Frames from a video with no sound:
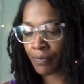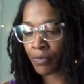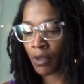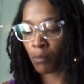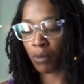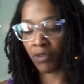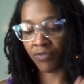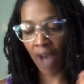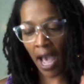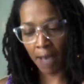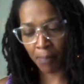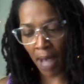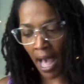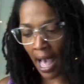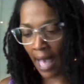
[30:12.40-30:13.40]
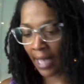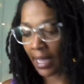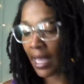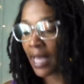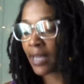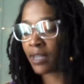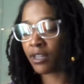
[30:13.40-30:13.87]
Revive Pie.
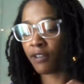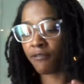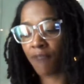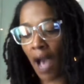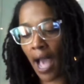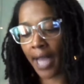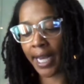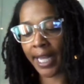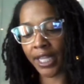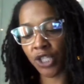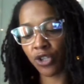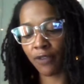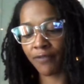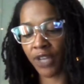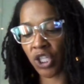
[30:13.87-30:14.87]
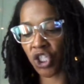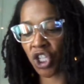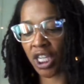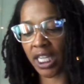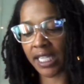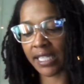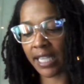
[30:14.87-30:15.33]
Divine intervention
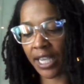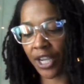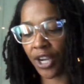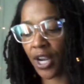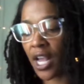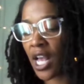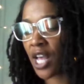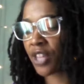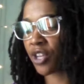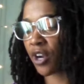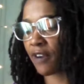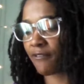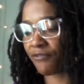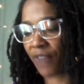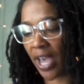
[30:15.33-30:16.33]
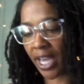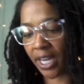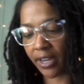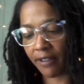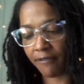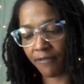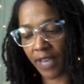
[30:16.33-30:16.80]
is here. There are fated
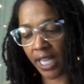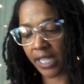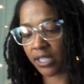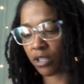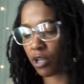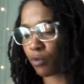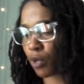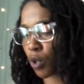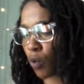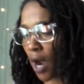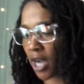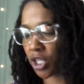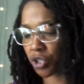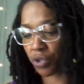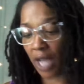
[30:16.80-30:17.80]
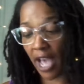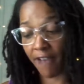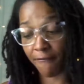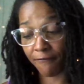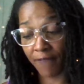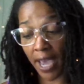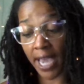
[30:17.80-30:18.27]
events. It requires you to
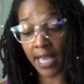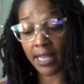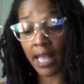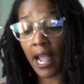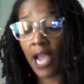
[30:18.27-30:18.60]
have faith.